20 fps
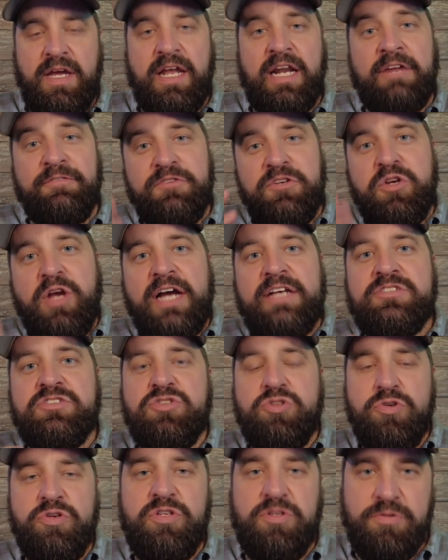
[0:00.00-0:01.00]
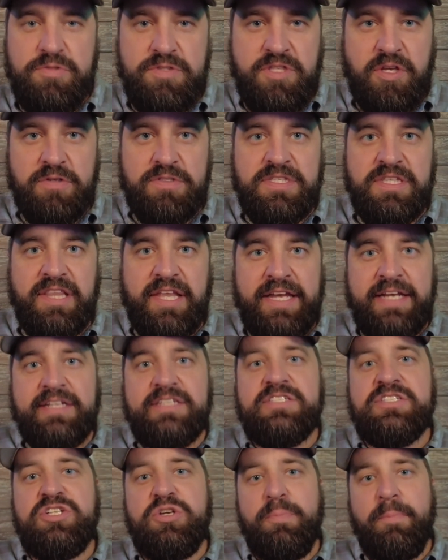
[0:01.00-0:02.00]
And if you guys do use those
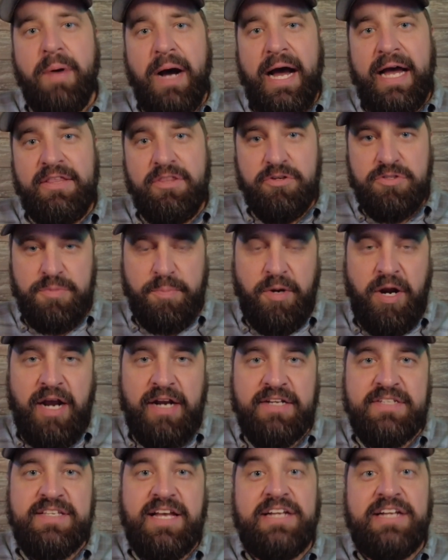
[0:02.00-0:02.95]
links to buy those products,